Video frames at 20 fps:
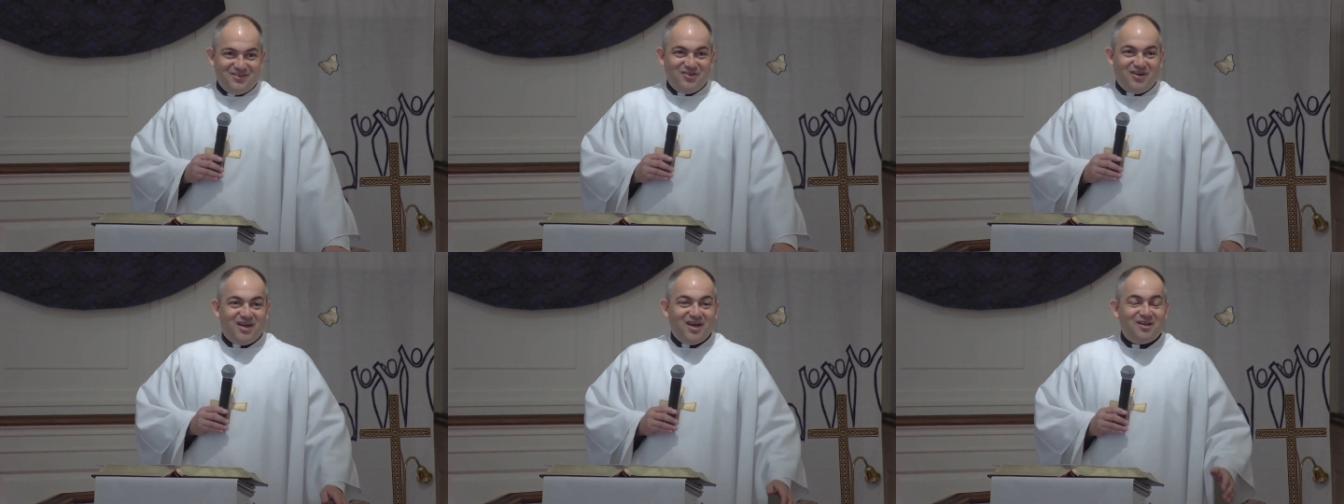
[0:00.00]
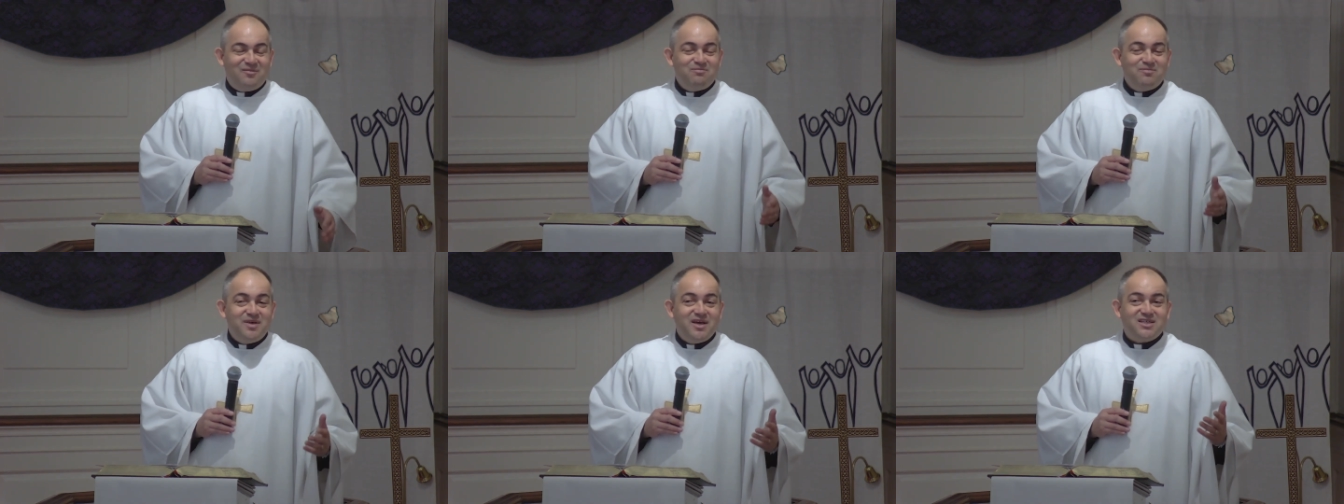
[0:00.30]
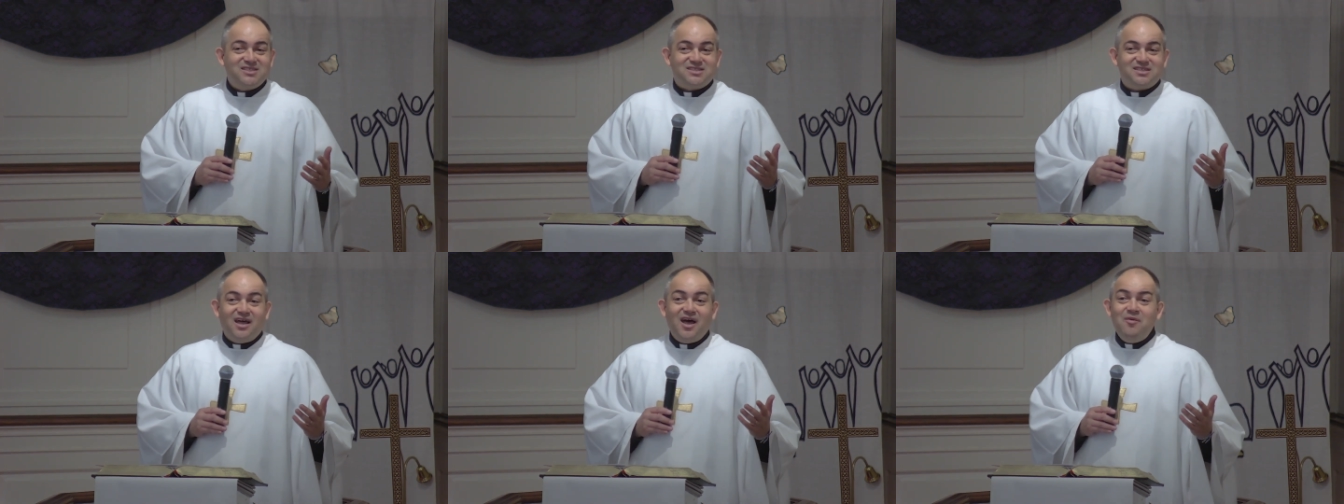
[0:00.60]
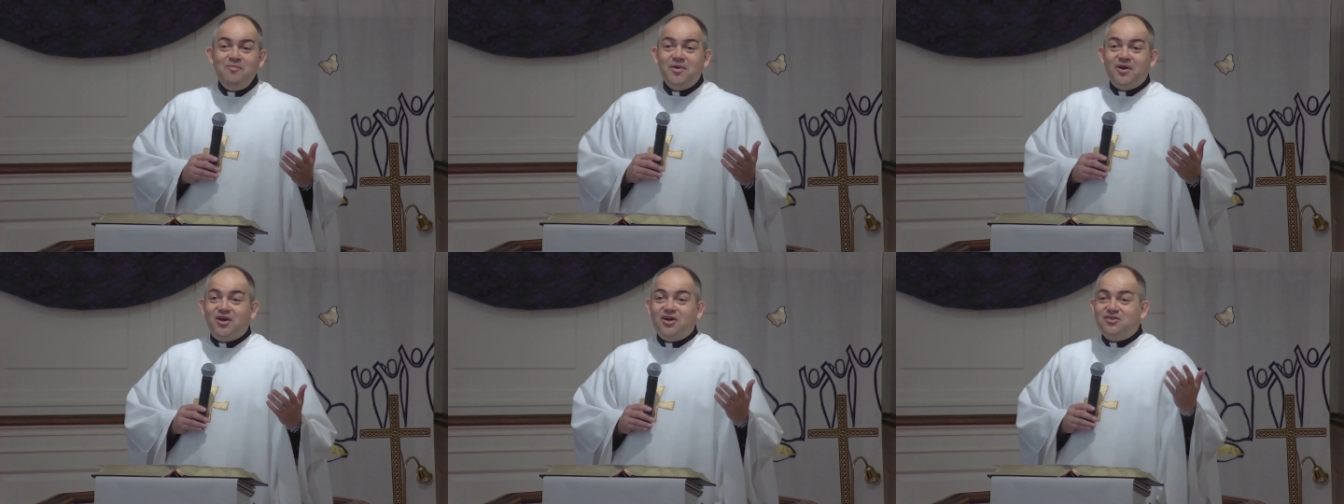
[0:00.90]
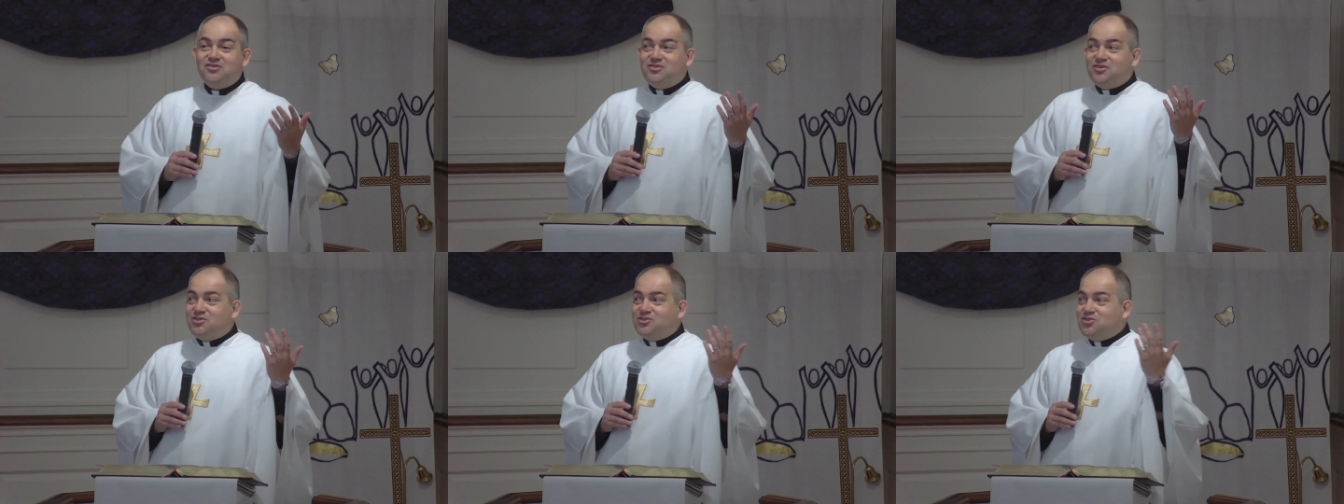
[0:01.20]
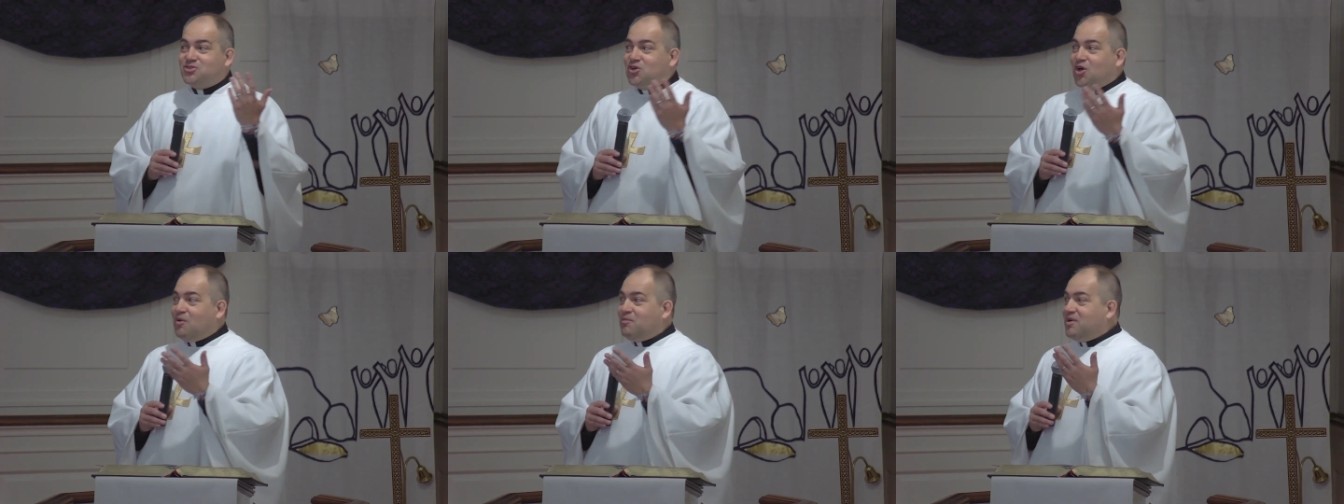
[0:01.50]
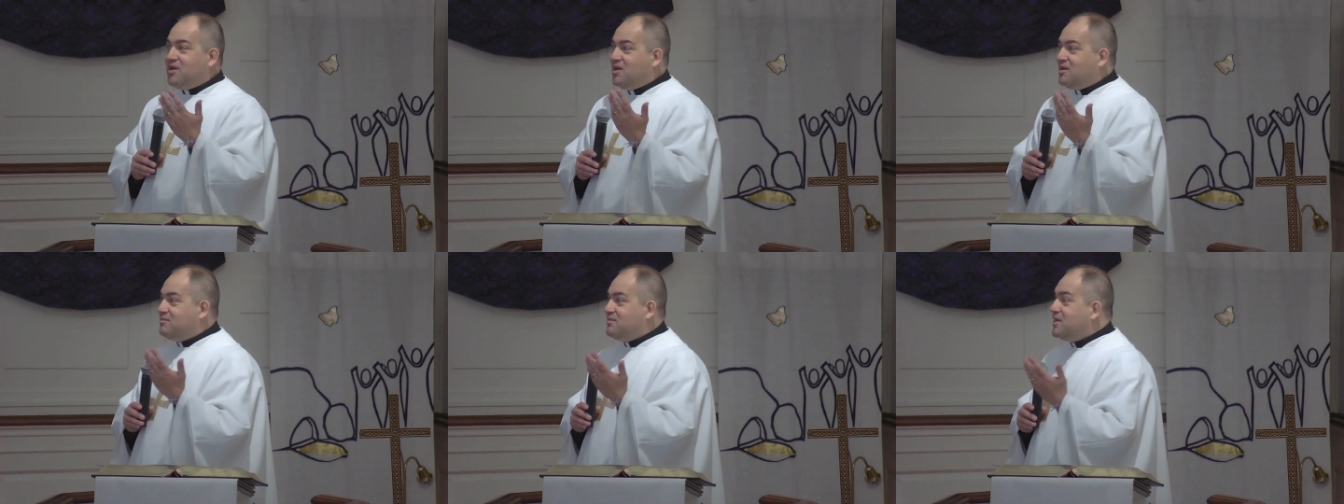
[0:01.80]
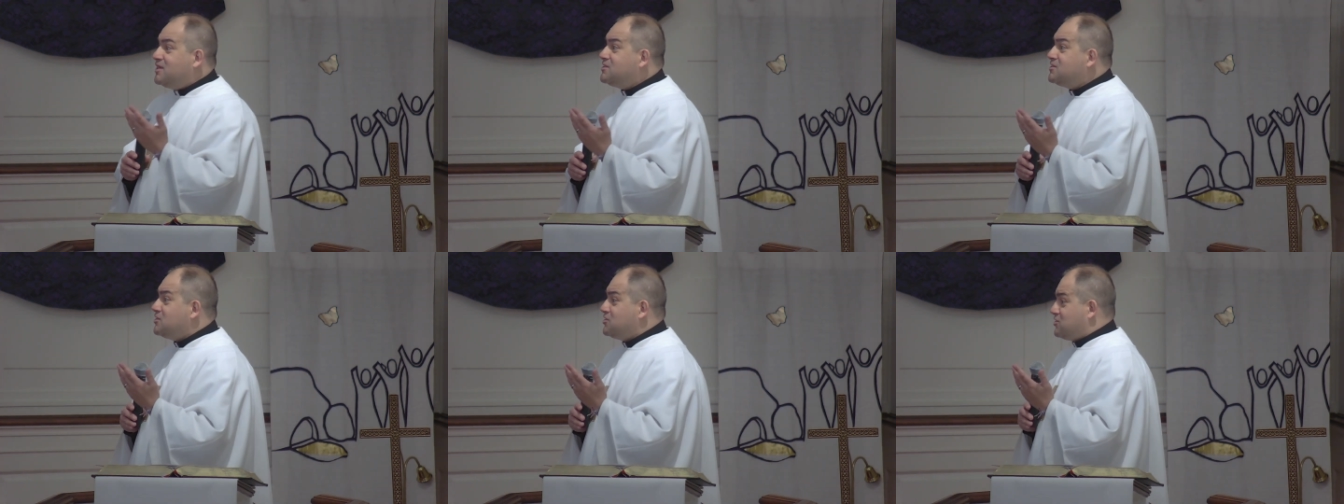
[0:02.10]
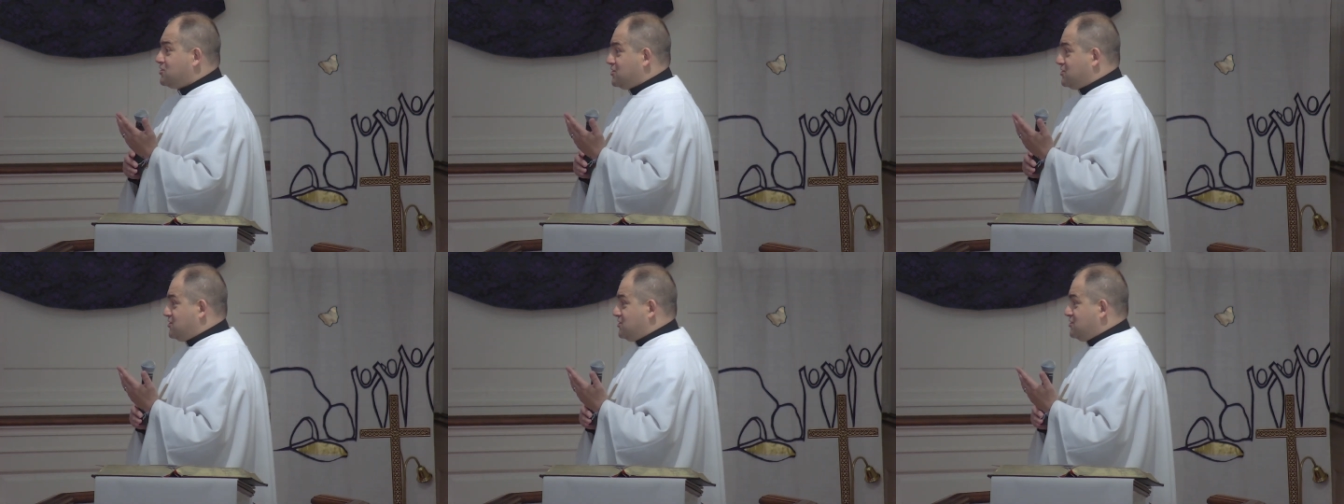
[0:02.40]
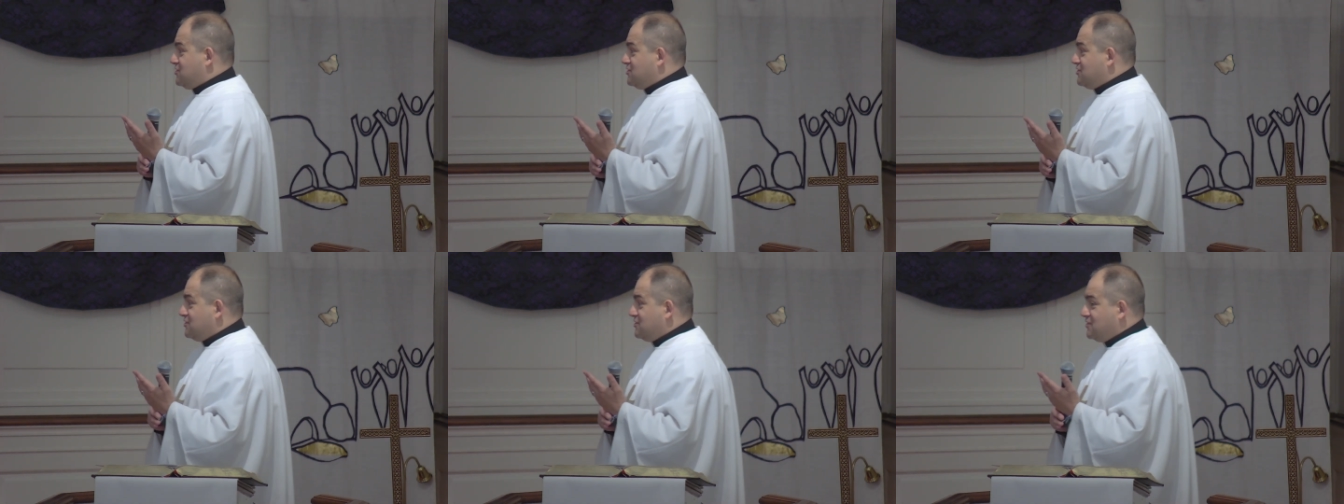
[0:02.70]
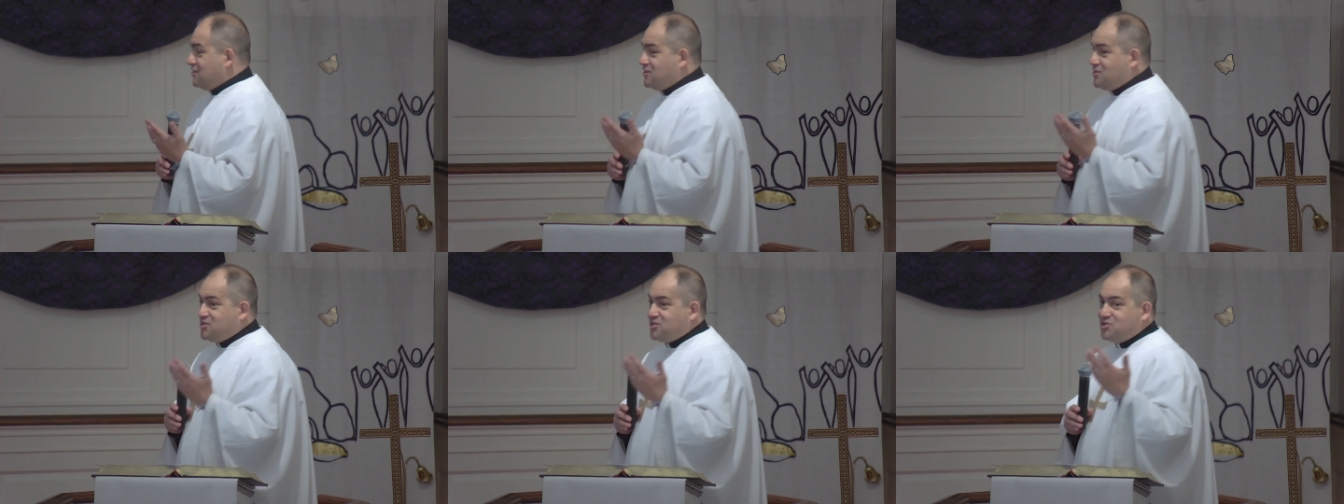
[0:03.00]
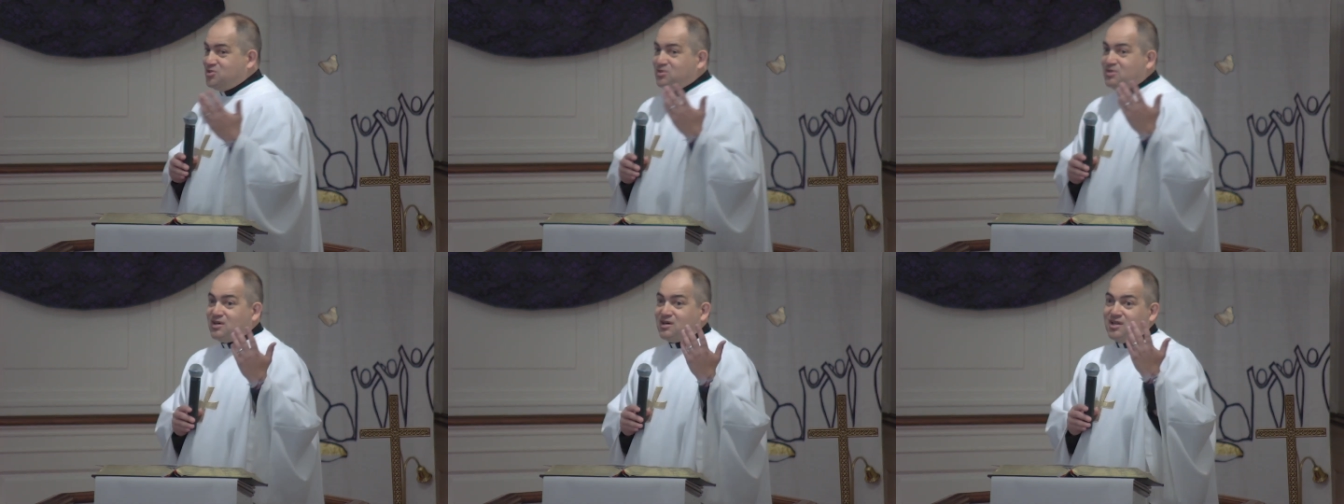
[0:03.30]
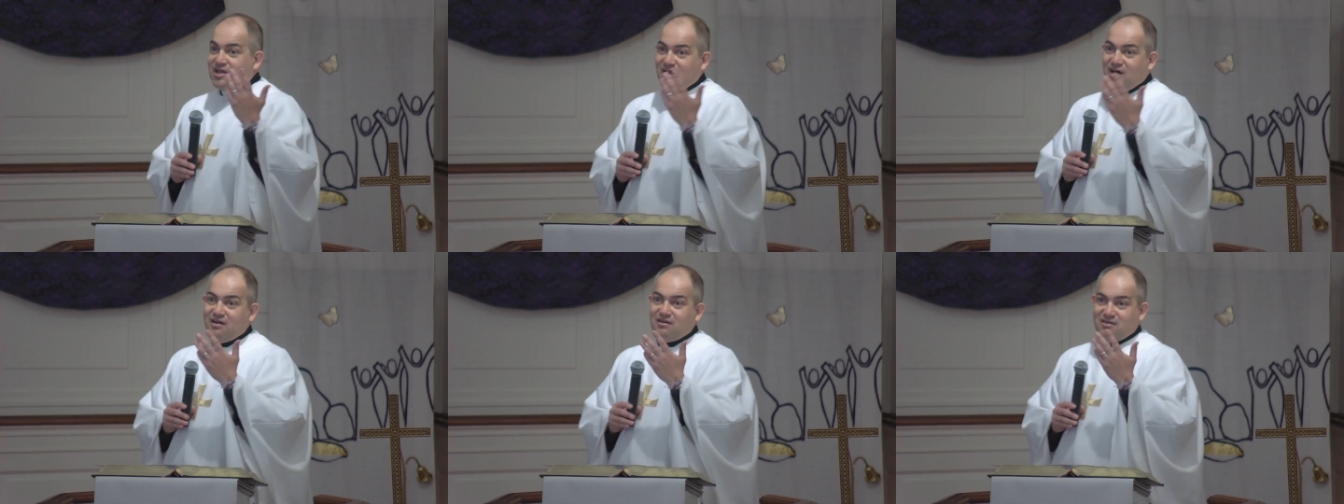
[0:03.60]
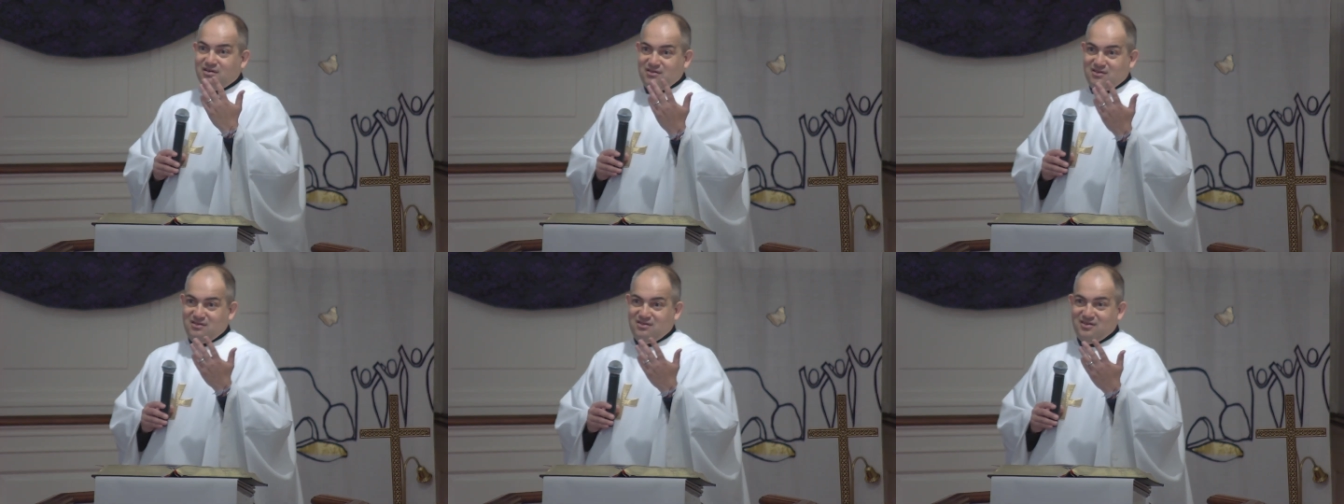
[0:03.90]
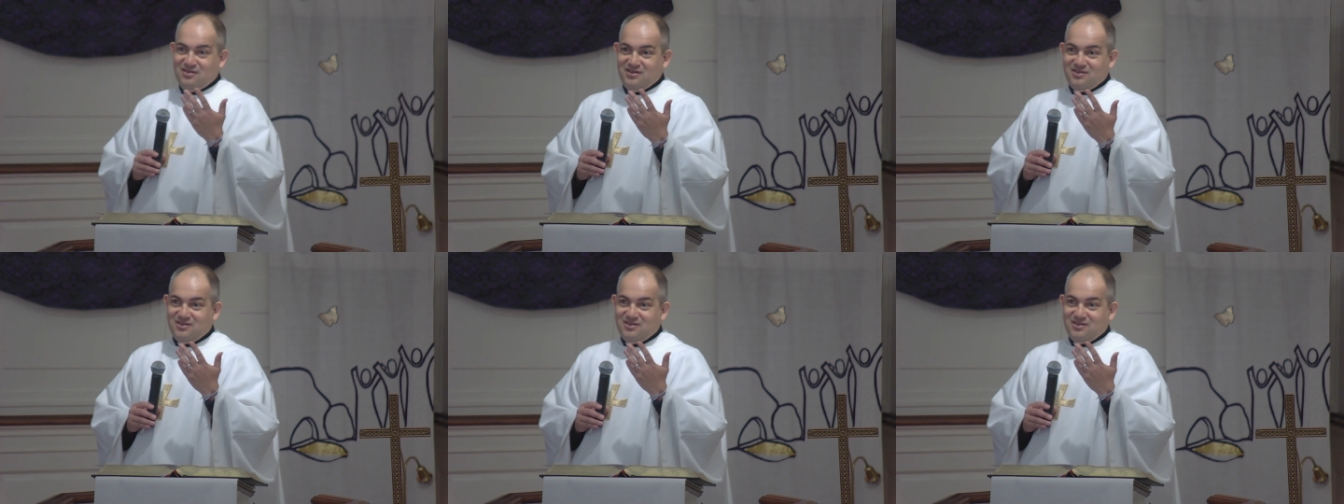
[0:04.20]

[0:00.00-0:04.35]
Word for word: You get mixed up because there's so many messages. It's too clutter.